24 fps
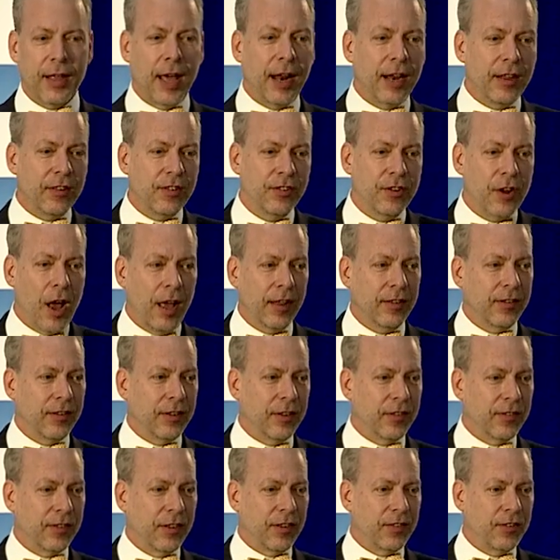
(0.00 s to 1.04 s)
That is
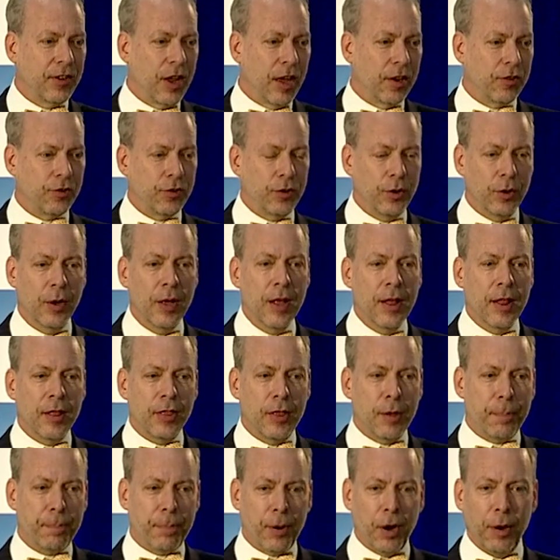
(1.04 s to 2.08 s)
nonsense. That's not true.
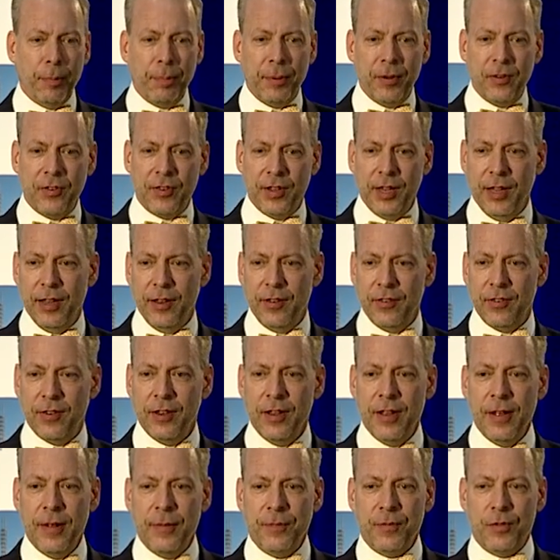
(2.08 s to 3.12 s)
The purpose is
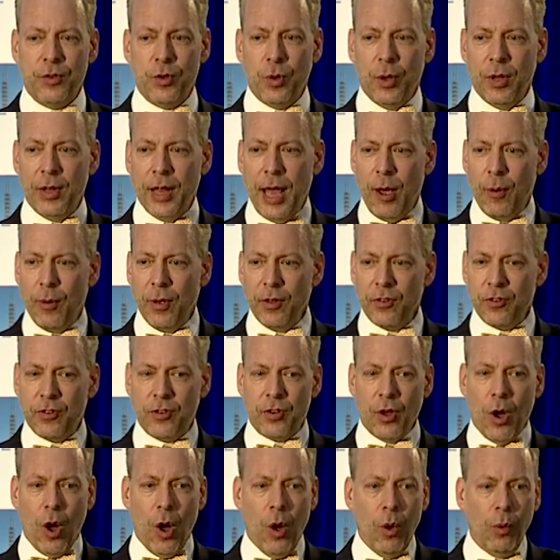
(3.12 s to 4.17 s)
to allow us
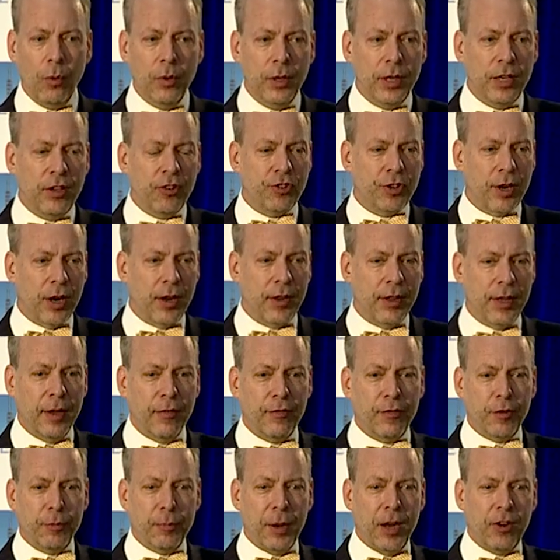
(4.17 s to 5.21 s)
to only share the
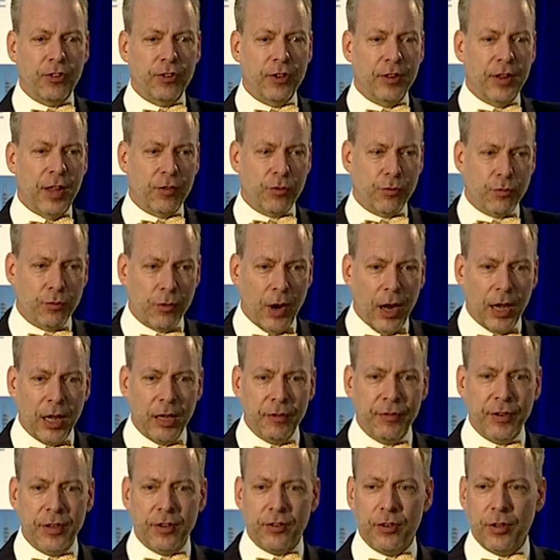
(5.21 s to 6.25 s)
information that's
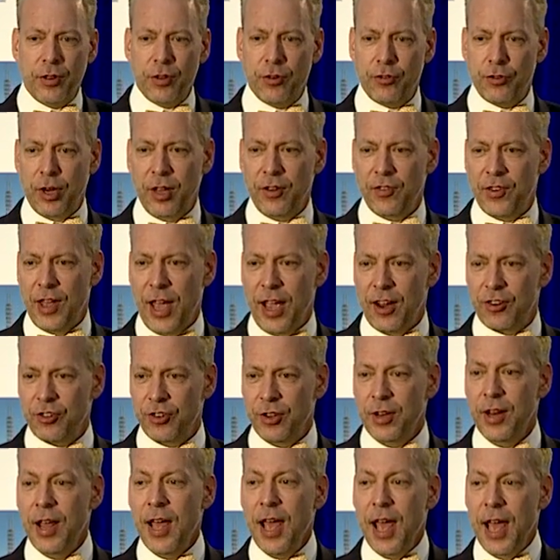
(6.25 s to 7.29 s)
relevant to the
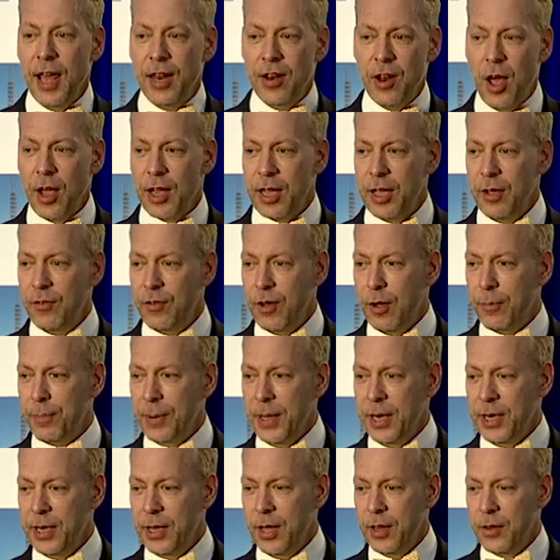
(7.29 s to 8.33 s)
transaction and not give up
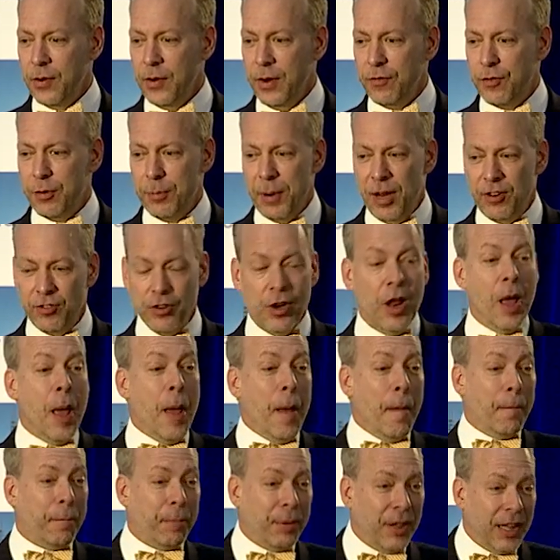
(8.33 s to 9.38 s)
any other information.
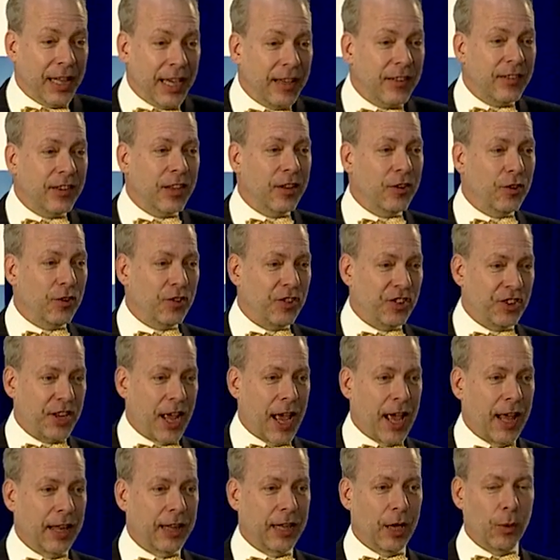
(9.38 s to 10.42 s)
Please
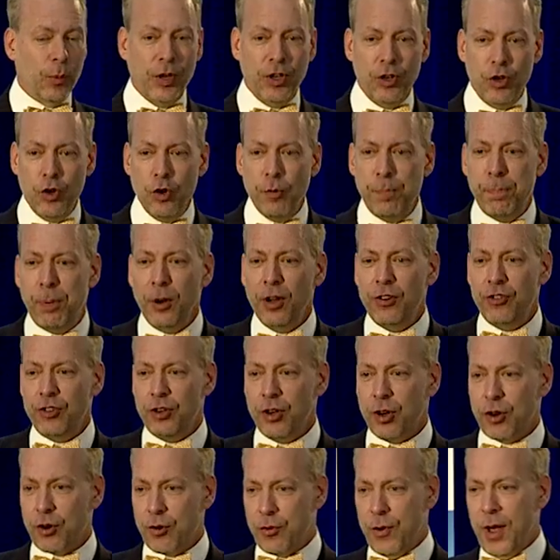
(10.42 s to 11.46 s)
understand that when you put
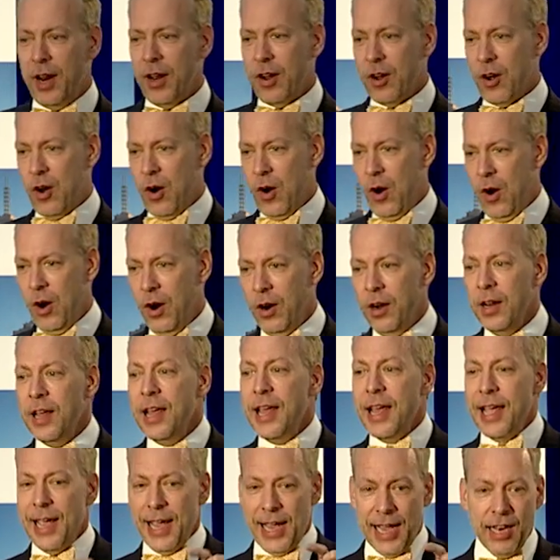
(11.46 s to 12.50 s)
your credit card
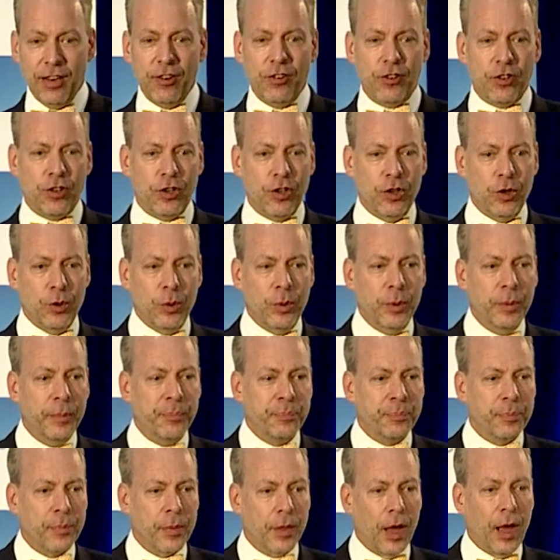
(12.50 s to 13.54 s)
into
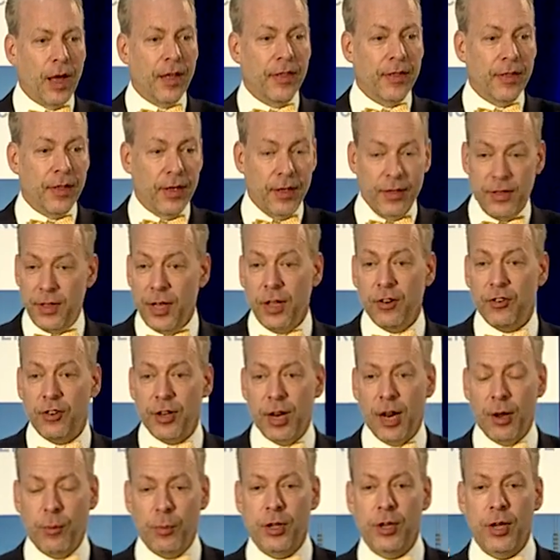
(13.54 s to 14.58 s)
the
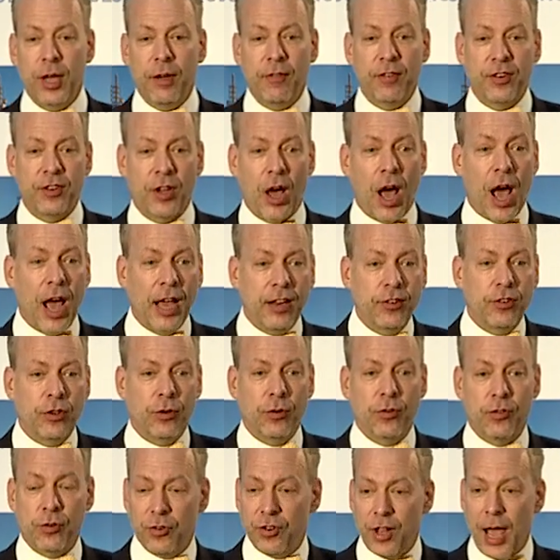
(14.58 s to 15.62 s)
internet, when you give it to
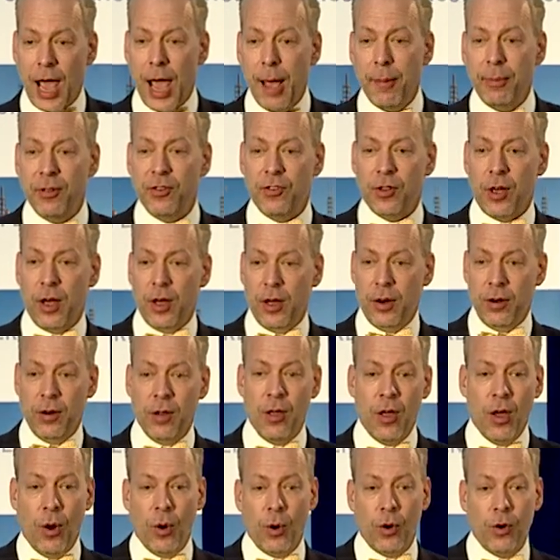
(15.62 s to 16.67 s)
iTunes or to Amazon
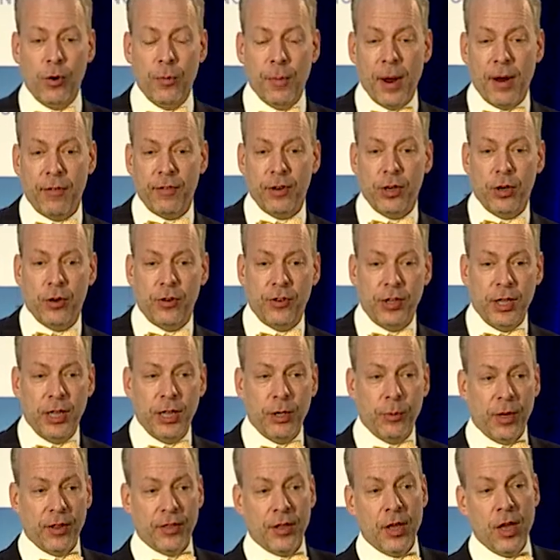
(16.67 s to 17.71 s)
or whomever you're
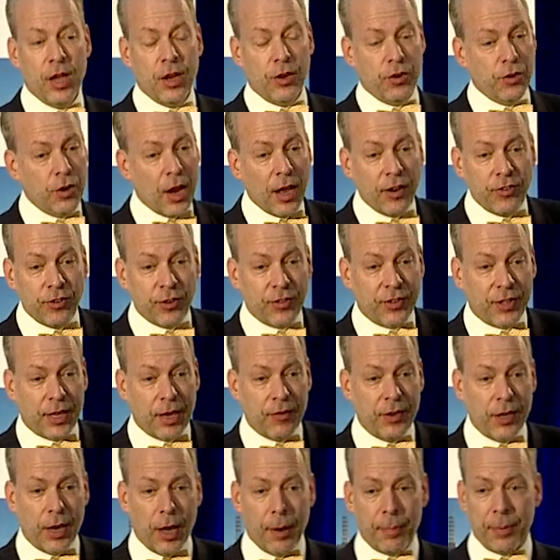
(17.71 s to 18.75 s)
dealing with, you're not just
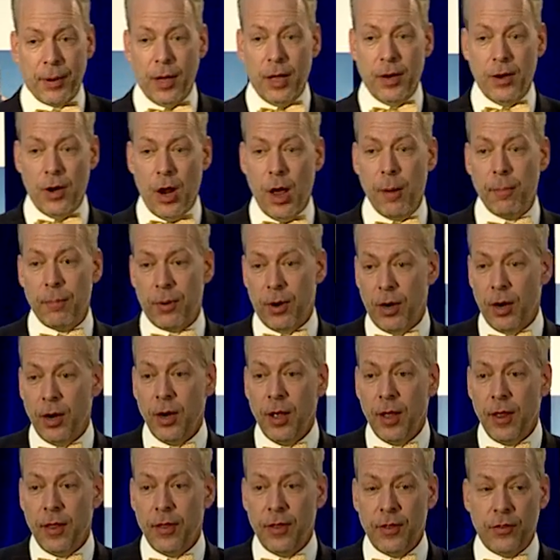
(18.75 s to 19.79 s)
giving up a number
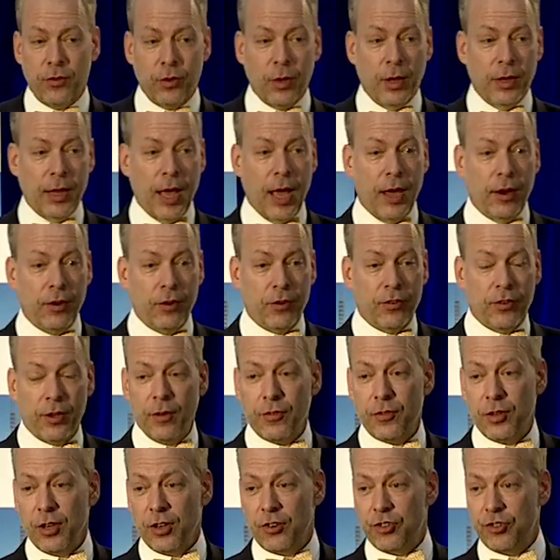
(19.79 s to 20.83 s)
to allow
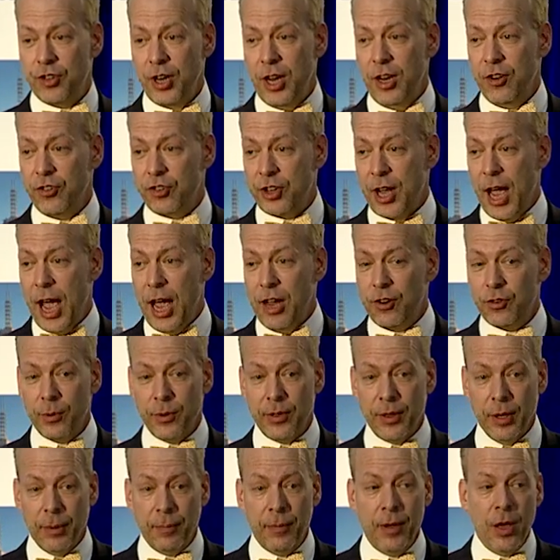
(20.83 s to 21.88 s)
yourself to exchange cash
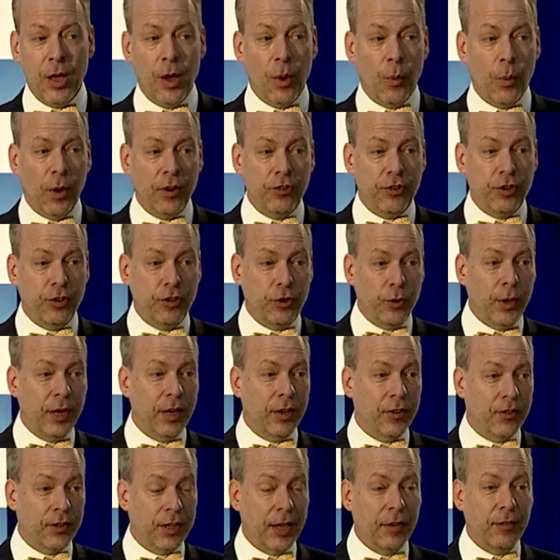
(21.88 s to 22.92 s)
with them. What you're doing
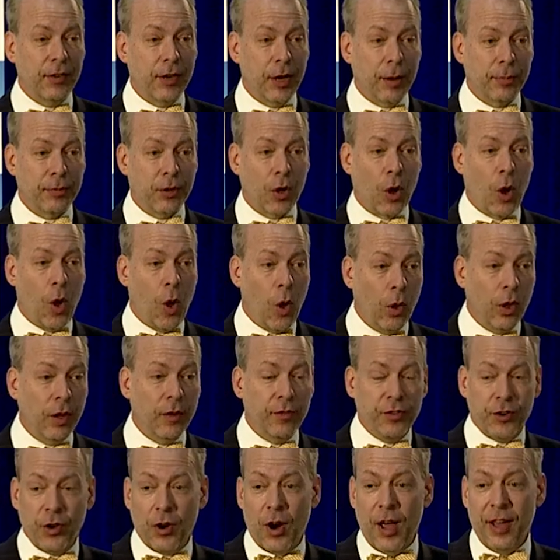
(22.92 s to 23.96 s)
is giving up the whole
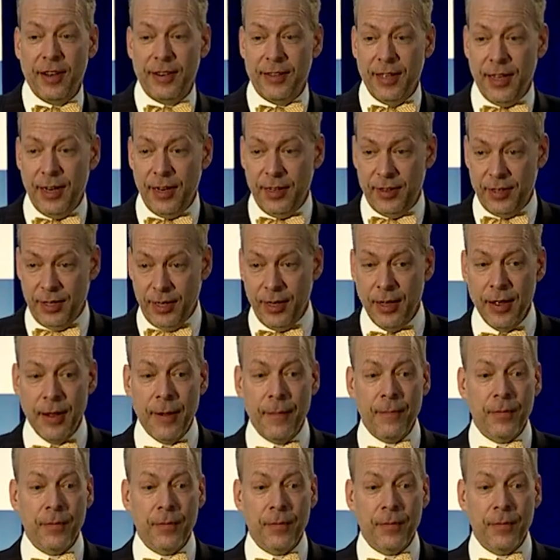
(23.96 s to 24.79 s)
of your identity.